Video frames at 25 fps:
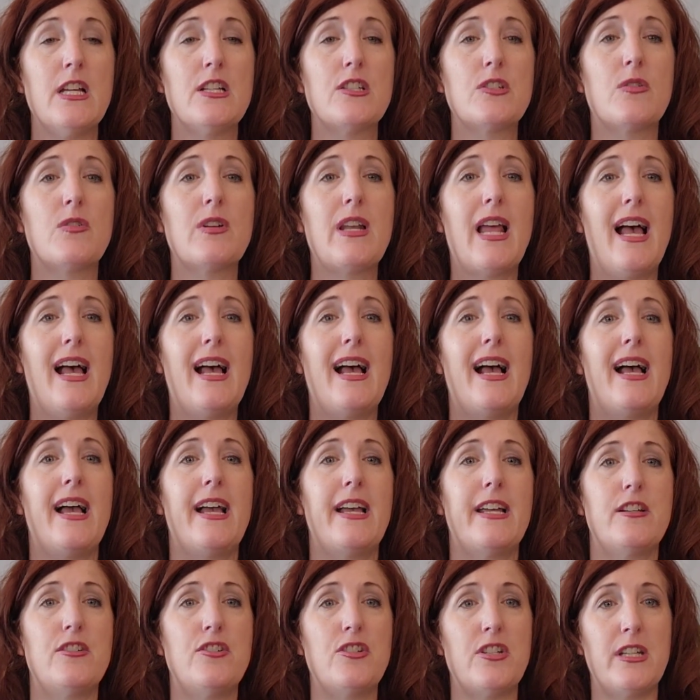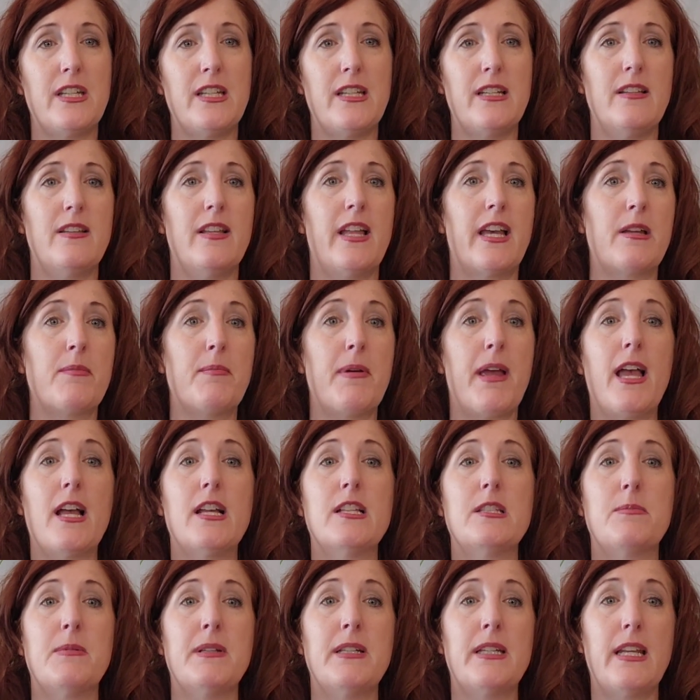So not IgE, like my
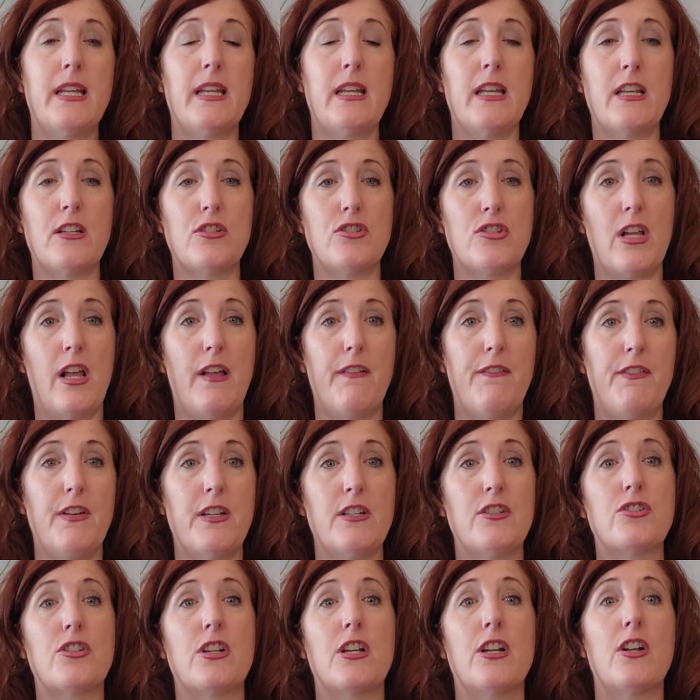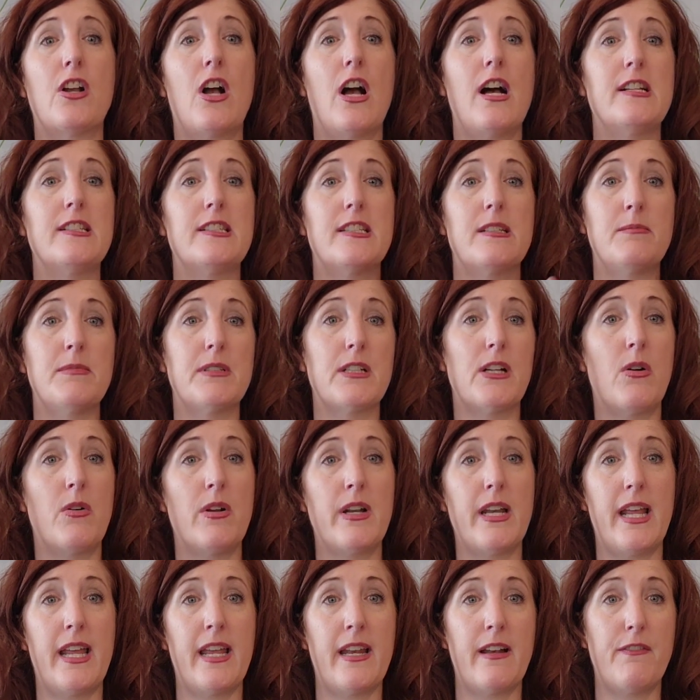husband eating shellfish could cause him to go
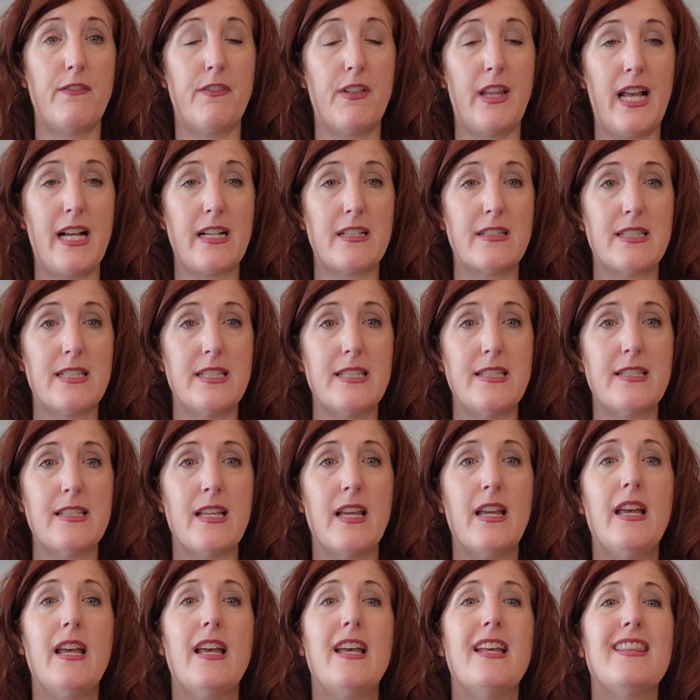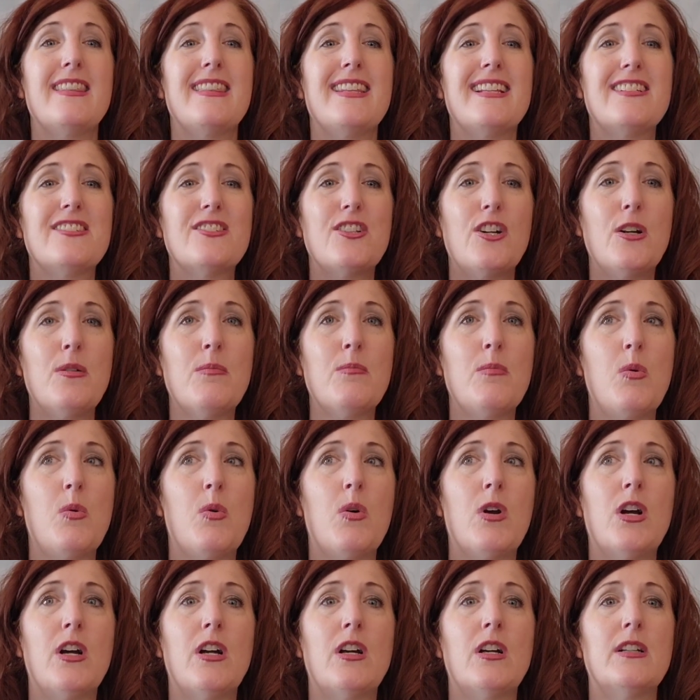into anaphylaxis. These are
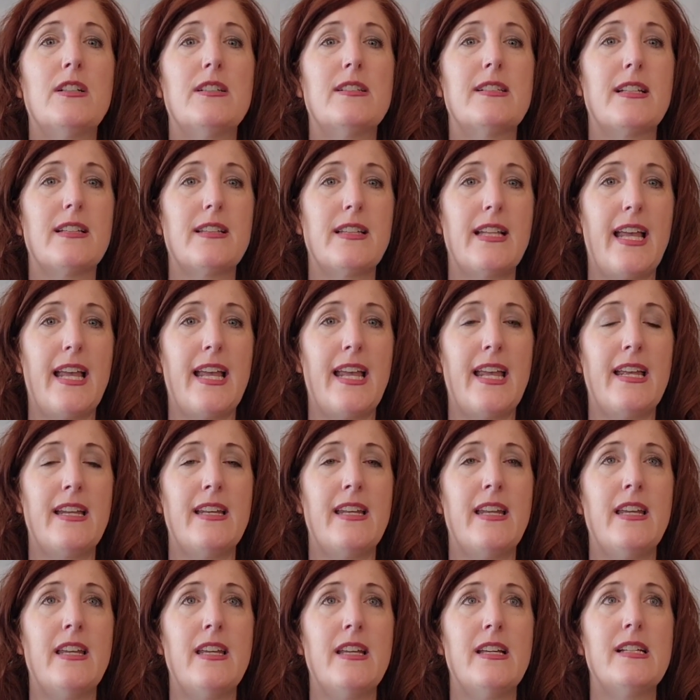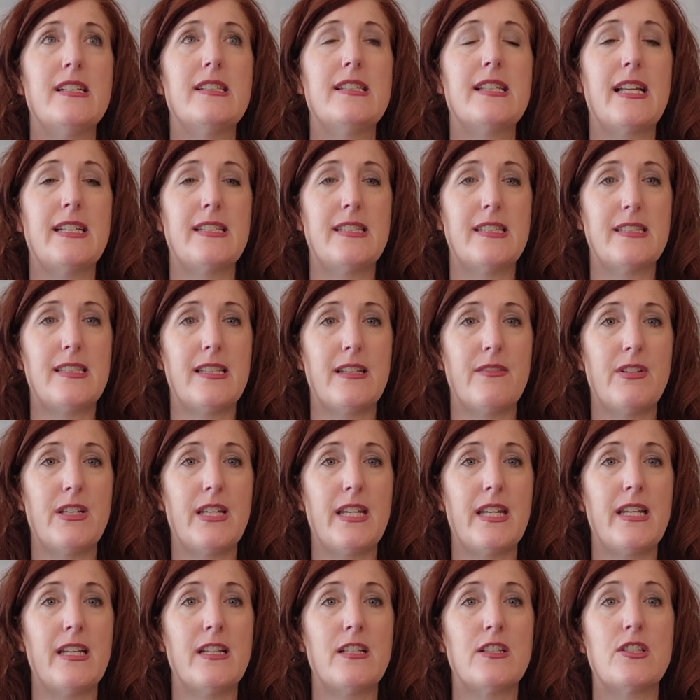more delayed
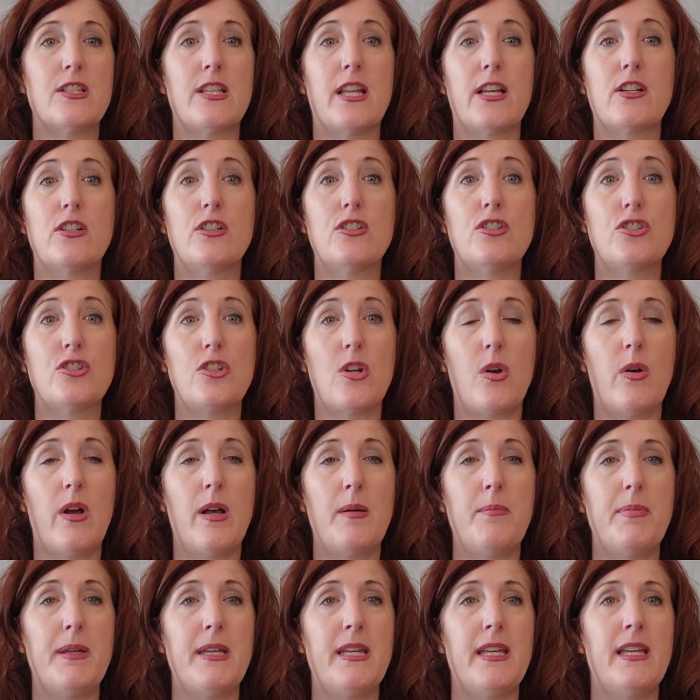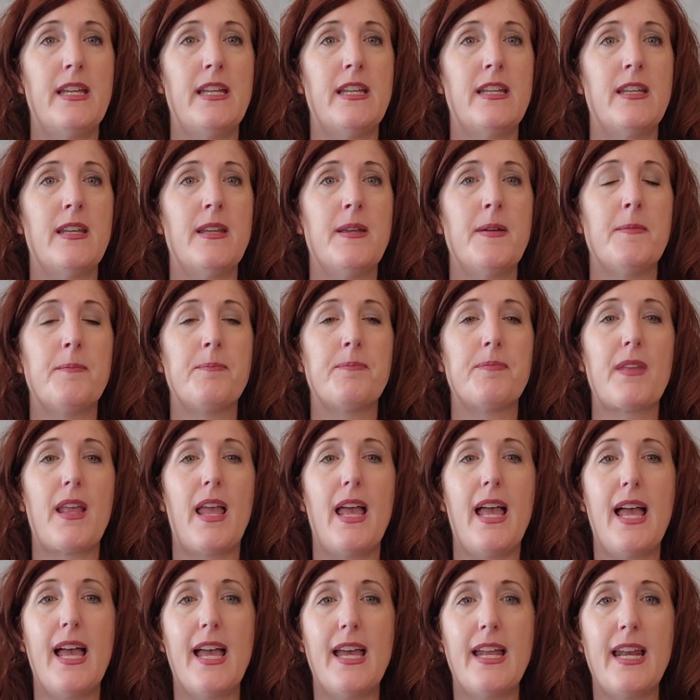sensitivities that could show up in
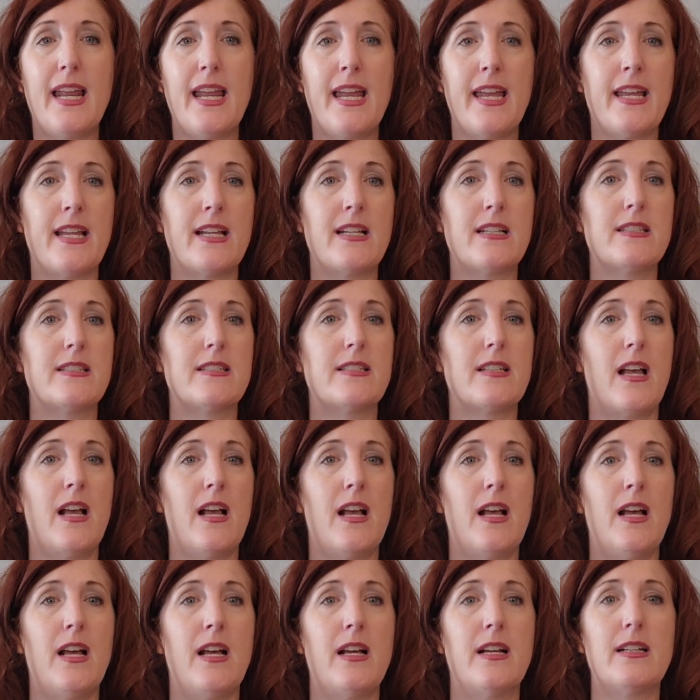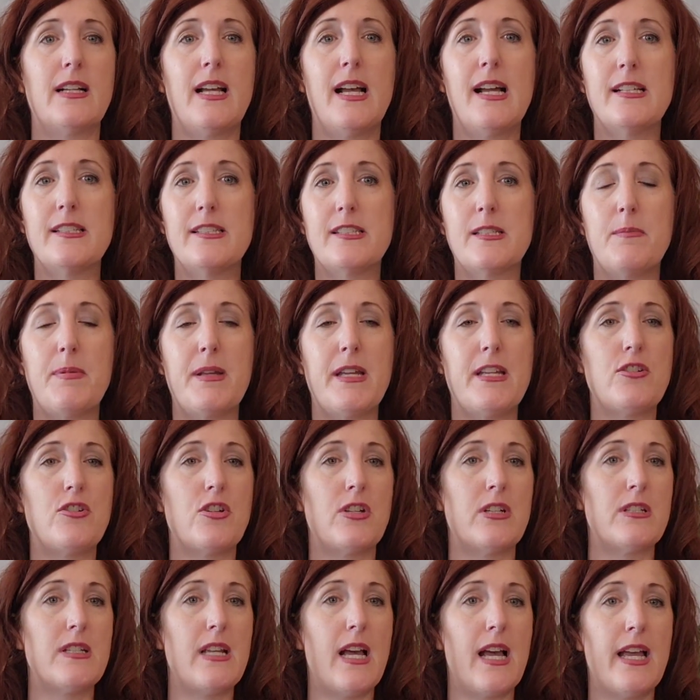headaches,
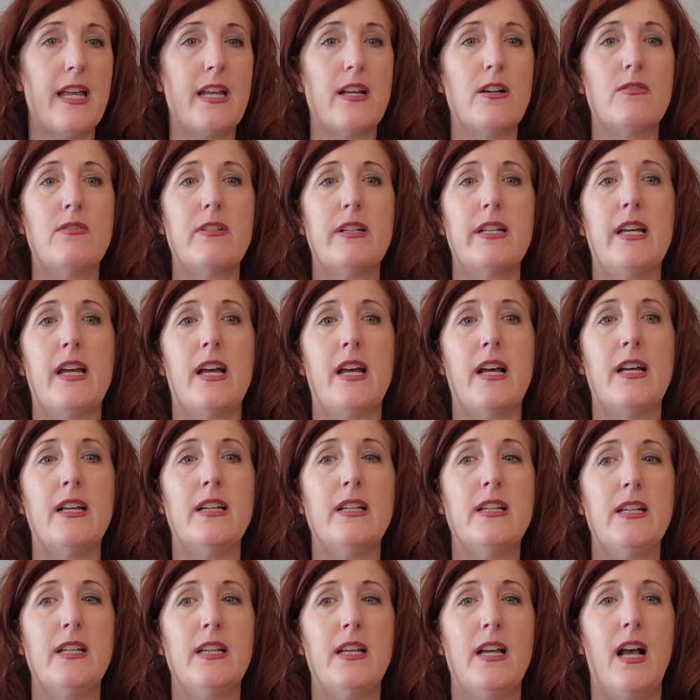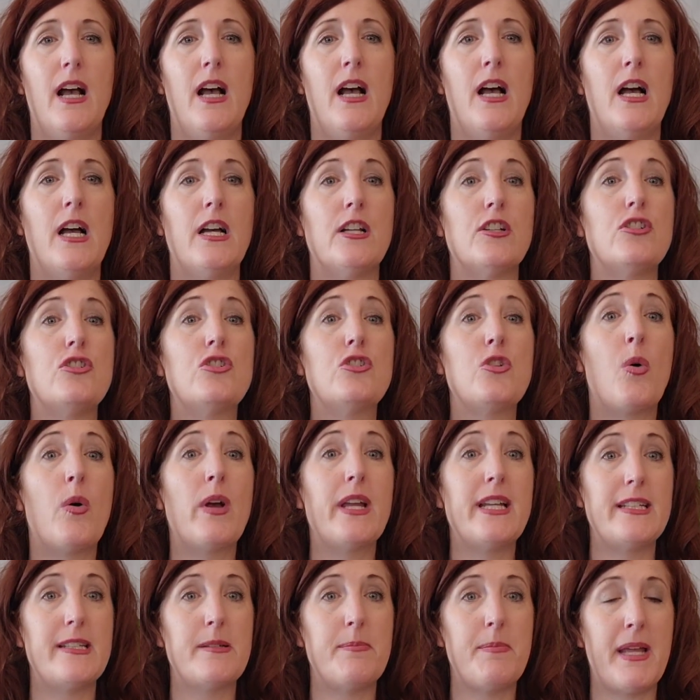constipation, diarrhea,
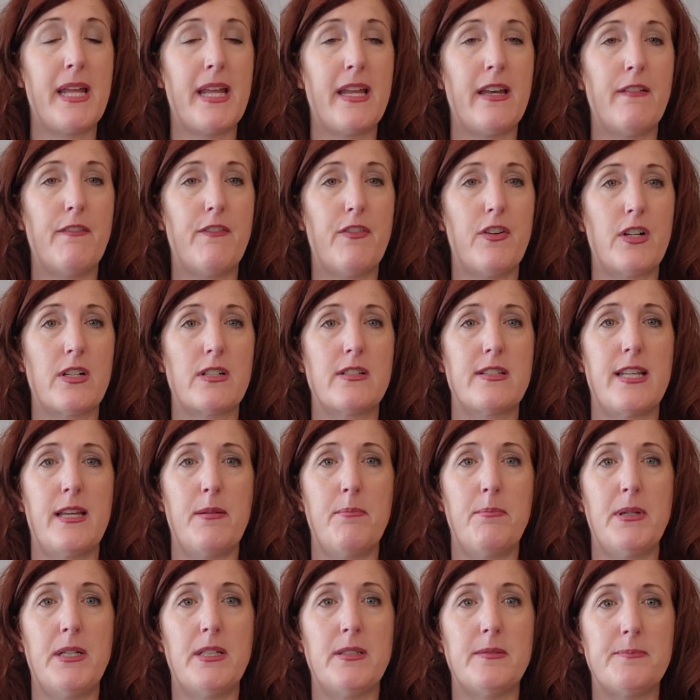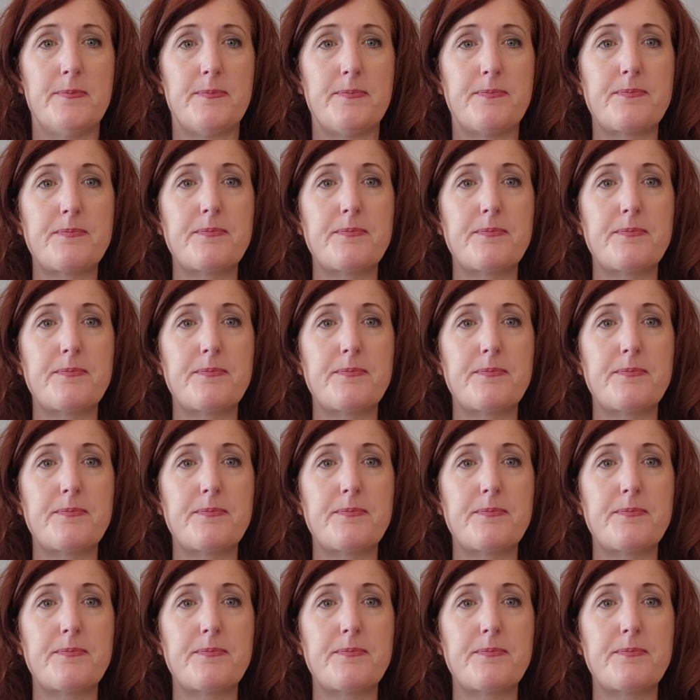joint pain, for example.